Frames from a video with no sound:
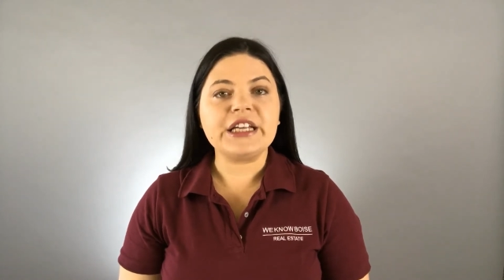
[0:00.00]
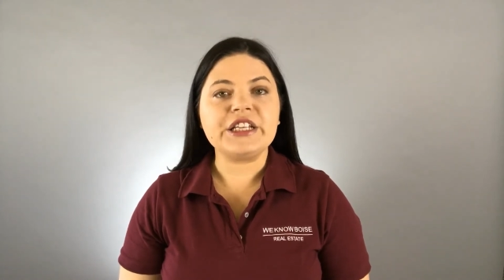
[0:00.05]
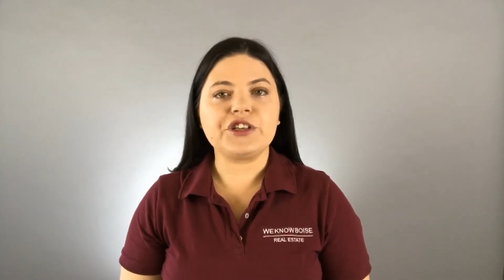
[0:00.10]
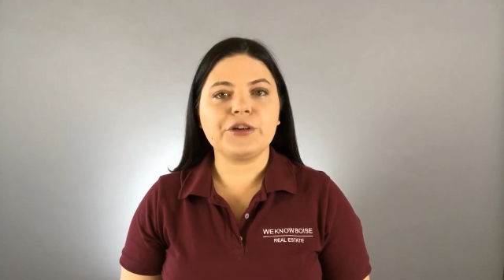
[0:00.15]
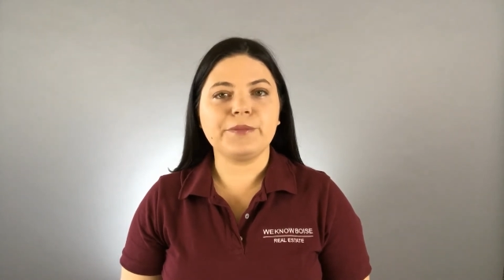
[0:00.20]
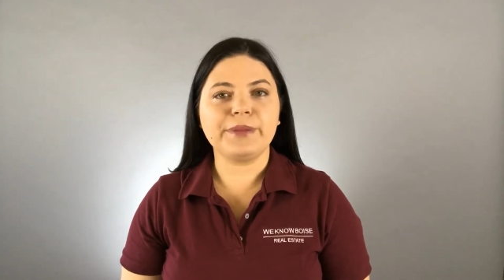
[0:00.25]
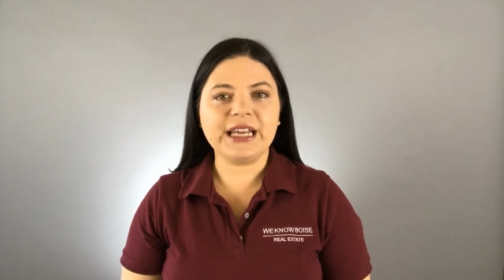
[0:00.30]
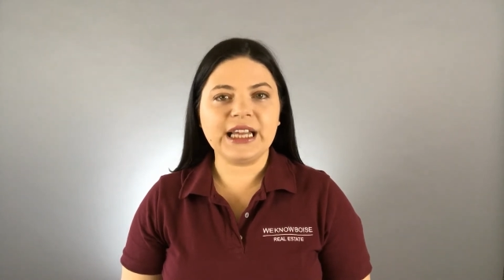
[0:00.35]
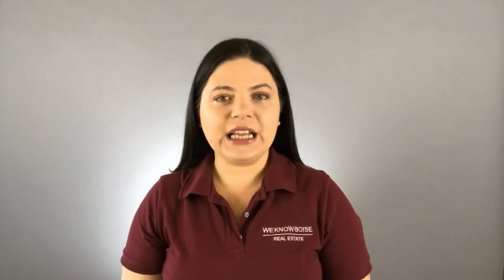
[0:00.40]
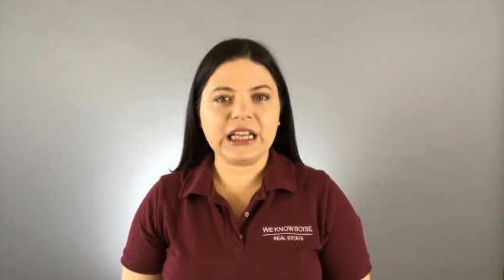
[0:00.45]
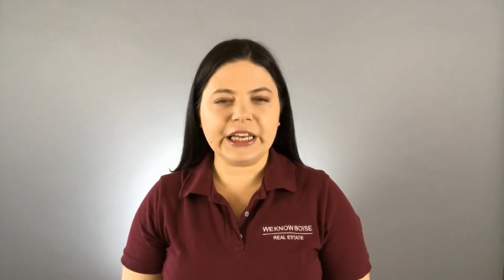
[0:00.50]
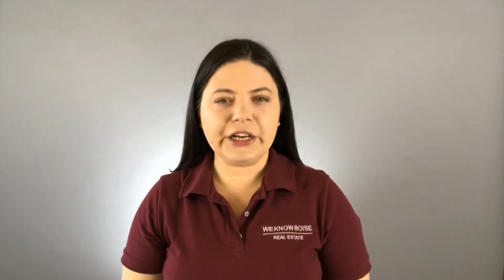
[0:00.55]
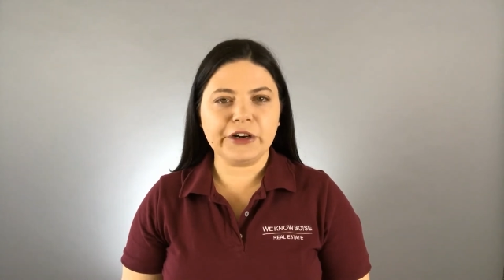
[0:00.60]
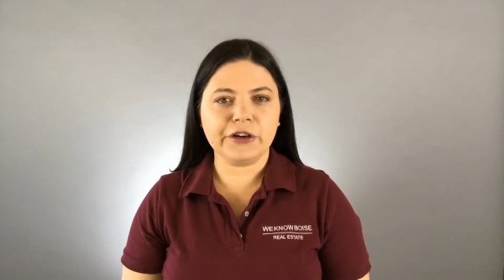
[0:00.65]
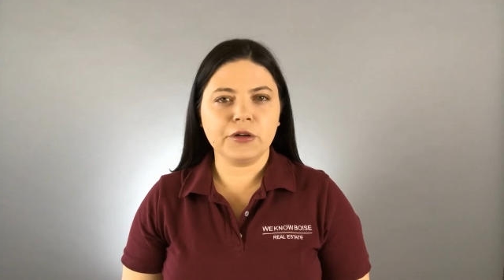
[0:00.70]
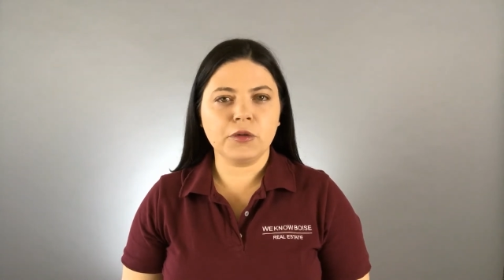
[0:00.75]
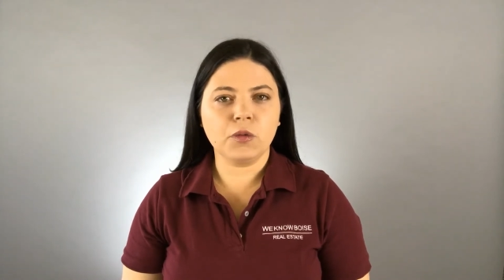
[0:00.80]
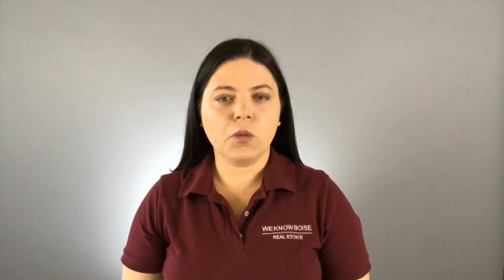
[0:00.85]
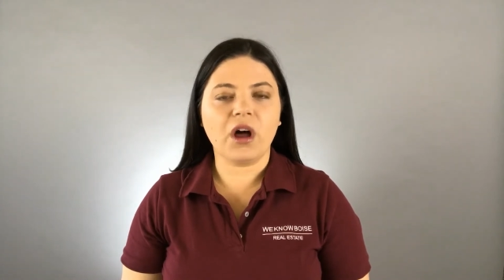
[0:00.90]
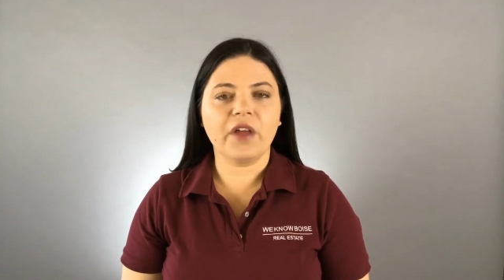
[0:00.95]
To be
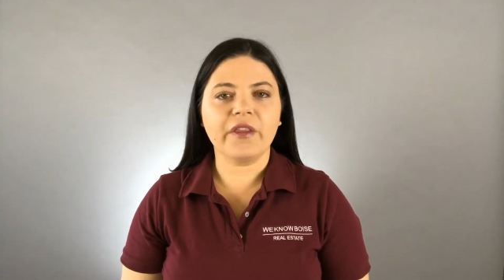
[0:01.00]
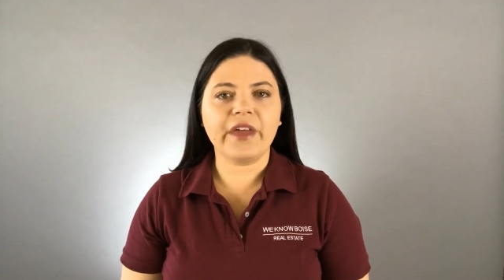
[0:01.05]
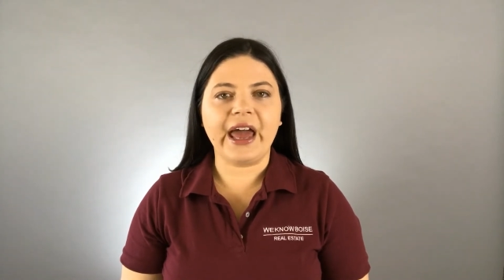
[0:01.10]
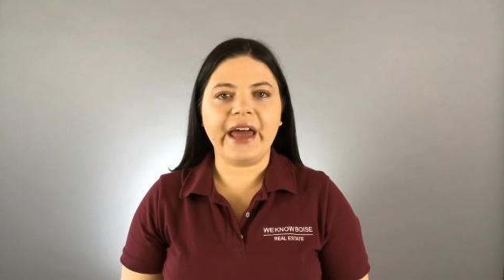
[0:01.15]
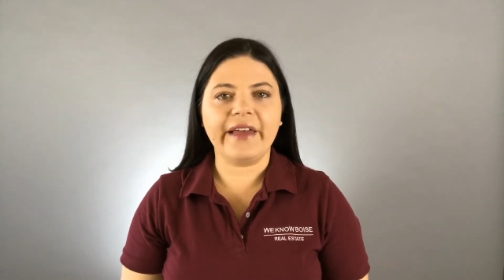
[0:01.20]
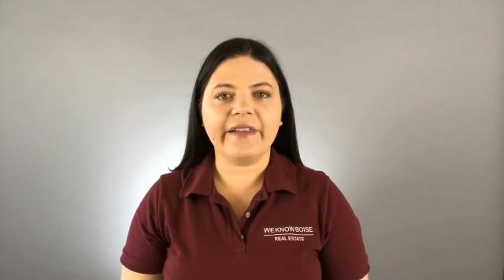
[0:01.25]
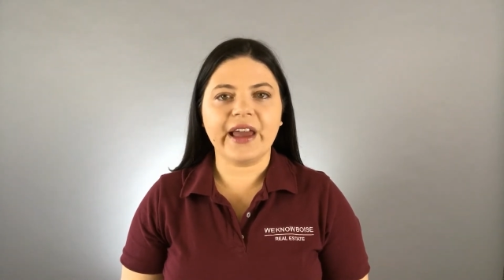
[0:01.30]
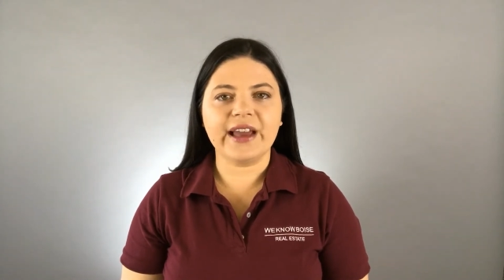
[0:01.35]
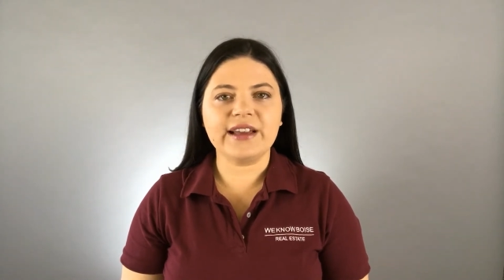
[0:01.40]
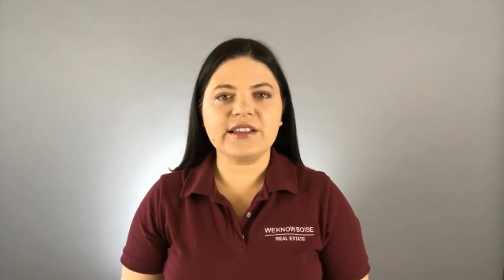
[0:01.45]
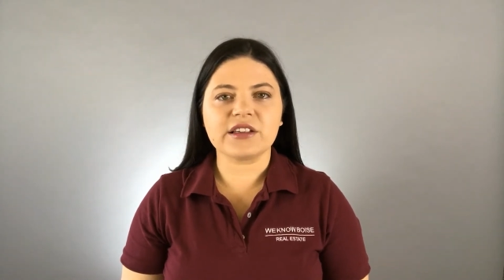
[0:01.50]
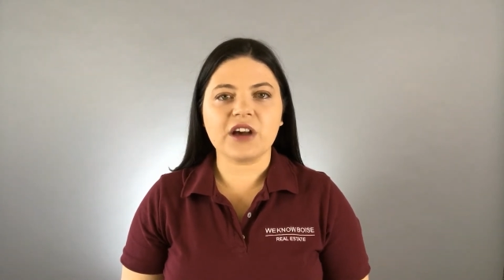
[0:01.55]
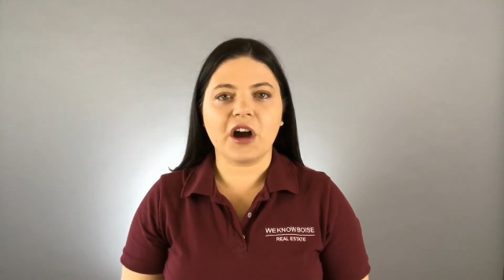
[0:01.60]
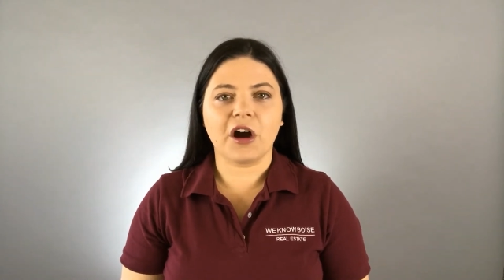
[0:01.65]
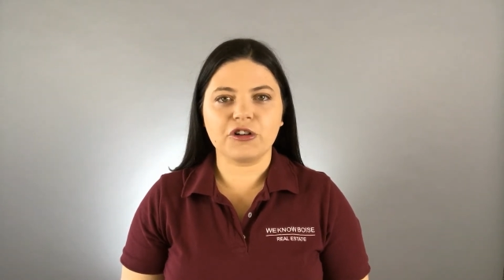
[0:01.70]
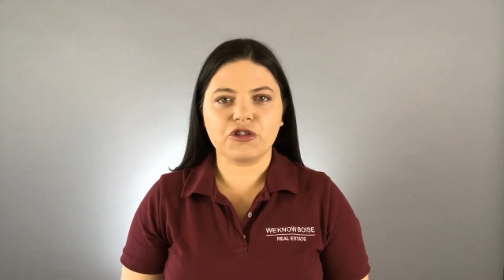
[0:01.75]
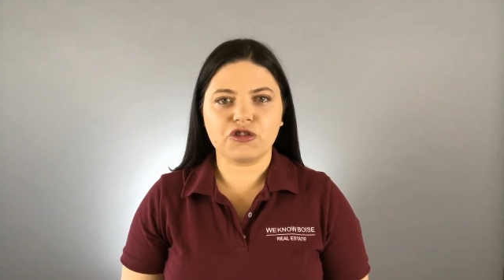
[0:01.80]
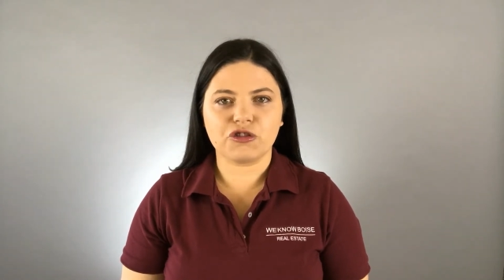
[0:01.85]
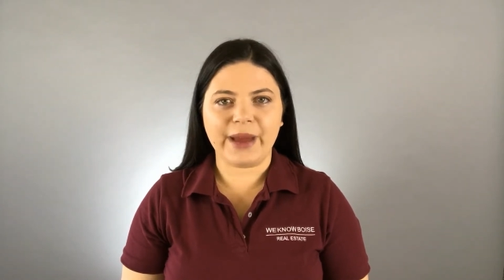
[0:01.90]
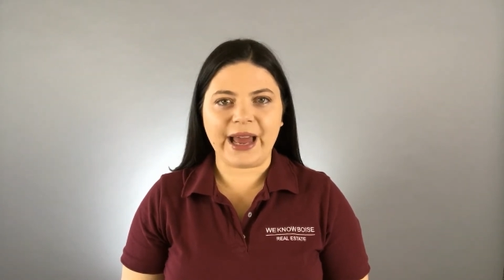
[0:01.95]
clear, while the headlines
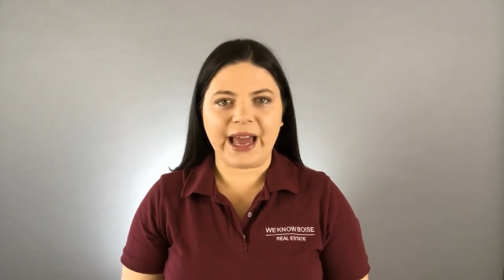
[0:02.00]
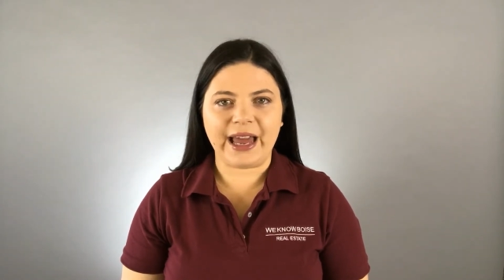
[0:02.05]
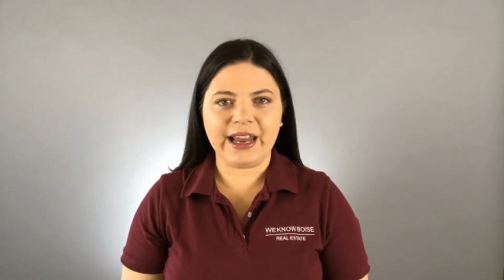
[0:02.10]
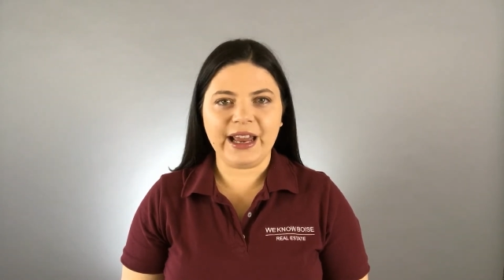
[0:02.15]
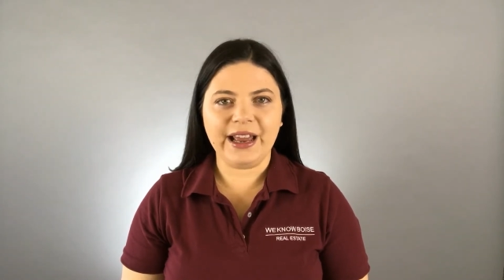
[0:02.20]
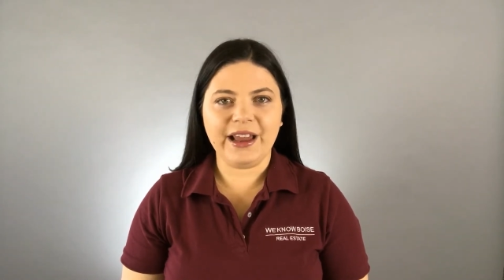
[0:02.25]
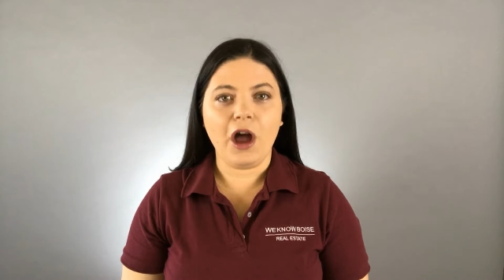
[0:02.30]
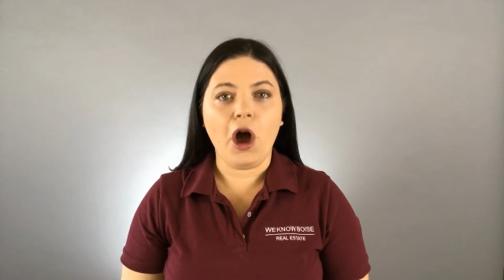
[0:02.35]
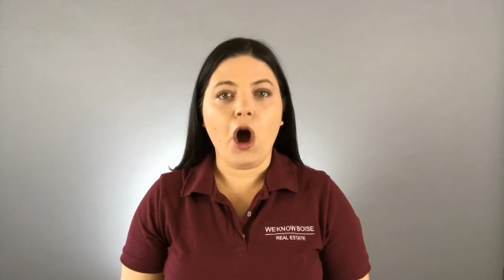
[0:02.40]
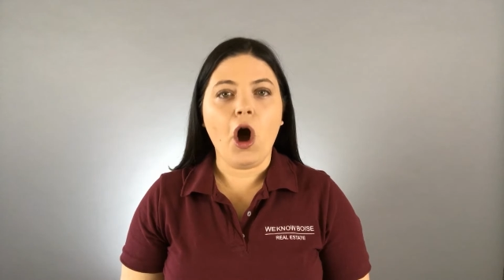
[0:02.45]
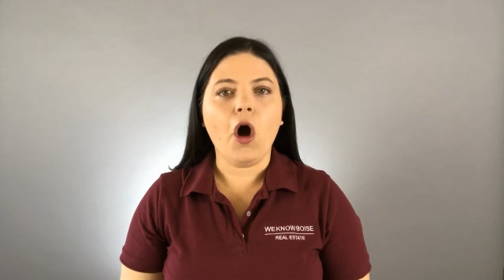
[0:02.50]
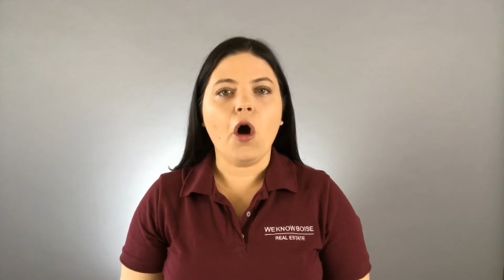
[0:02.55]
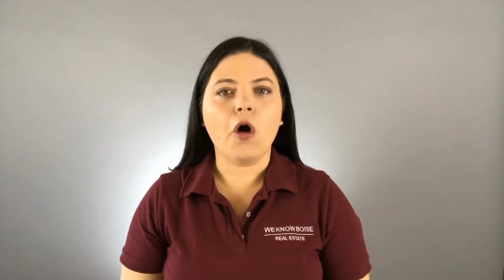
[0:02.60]
are dramatic,